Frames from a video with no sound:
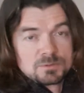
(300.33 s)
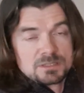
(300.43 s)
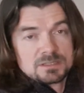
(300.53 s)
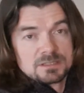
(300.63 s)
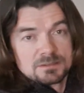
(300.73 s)

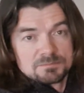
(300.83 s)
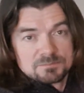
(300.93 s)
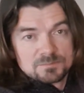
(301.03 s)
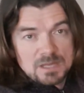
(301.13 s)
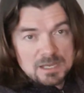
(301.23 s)
with the
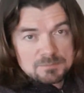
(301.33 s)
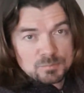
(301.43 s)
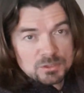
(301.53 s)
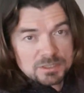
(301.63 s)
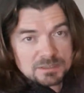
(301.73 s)
high
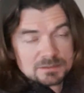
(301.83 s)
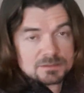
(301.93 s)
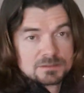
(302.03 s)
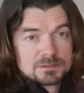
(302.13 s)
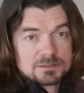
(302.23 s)
point,
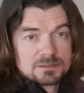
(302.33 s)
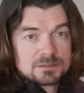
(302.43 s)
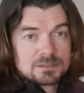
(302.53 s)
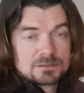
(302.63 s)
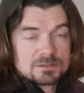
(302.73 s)

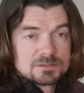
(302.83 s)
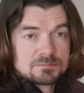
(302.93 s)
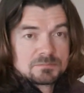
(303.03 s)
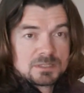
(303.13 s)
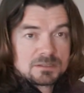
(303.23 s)
it
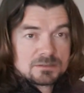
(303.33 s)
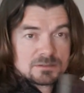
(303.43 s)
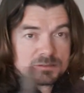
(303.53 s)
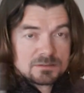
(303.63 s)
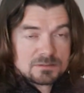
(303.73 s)
doesn't mean
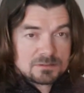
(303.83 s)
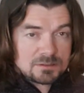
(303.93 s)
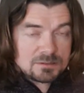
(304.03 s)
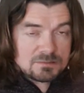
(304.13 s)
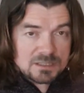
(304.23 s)

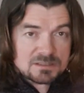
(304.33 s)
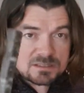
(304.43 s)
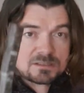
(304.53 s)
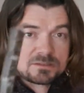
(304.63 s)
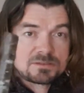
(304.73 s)
you're
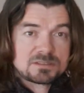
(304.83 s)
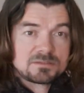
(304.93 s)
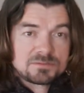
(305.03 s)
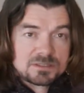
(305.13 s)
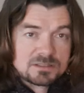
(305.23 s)

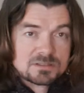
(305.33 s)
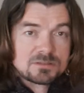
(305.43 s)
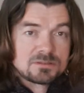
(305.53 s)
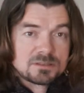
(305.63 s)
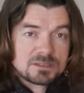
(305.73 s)
exclusively
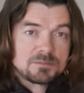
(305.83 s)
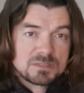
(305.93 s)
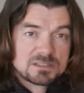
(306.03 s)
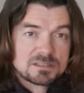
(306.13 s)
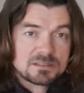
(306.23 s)
sort of
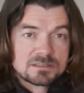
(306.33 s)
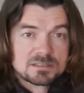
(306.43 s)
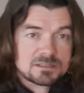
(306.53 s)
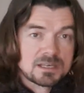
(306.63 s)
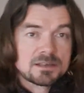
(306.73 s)
limited to
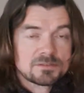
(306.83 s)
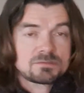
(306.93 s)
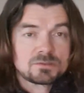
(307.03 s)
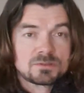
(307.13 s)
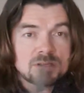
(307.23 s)
that
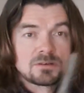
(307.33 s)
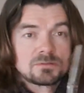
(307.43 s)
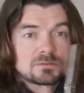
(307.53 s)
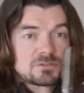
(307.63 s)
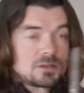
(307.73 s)
through the
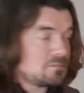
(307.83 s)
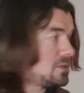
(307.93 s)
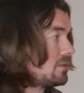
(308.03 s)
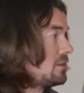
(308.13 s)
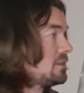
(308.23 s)
whole job.
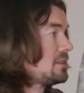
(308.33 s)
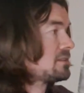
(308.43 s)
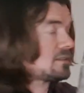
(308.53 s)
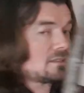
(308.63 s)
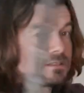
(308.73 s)
You can
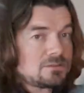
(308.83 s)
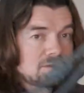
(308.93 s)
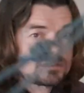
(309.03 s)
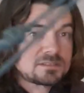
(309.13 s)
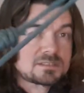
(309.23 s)
easily
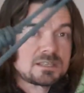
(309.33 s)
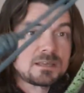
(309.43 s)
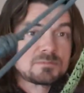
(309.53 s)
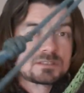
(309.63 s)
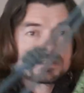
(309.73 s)
use the
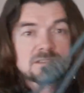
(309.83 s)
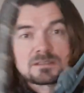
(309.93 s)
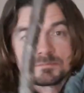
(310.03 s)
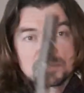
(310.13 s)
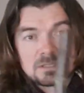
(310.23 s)
same
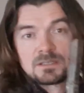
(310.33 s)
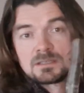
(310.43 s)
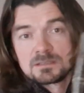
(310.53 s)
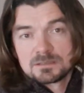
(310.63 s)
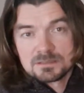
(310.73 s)
system
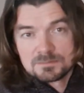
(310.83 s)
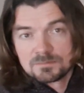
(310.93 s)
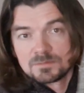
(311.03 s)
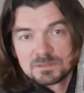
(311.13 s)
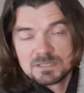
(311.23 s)
to
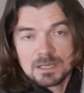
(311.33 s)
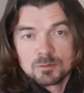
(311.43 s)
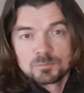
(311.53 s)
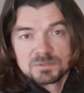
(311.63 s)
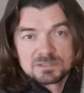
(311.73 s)
set
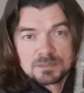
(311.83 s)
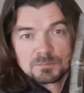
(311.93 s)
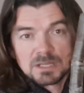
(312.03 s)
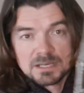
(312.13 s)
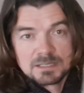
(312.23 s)
up a
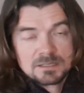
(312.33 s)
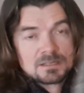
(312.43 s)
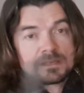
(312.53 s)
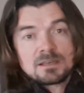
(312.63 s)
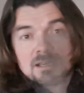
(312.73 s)
zip line
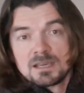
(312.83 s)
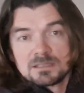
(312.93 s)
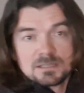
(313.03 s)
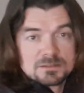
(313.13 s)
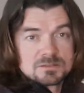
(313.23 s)
and
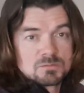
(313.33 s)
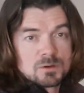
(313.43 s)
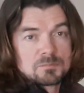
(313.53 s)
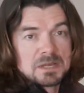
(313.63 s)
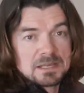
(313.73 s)
then
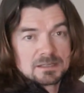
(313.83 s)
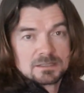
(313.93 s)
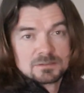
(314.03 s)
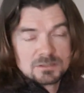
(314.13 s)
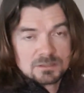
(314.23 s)
swap back,
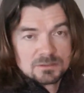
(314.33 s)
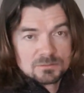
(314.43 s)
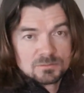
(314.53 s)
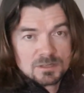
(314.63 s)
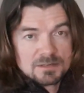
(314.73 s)
you know,
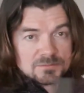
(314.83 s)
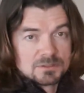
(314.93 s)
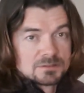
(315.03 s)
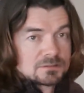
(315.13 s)
whatever.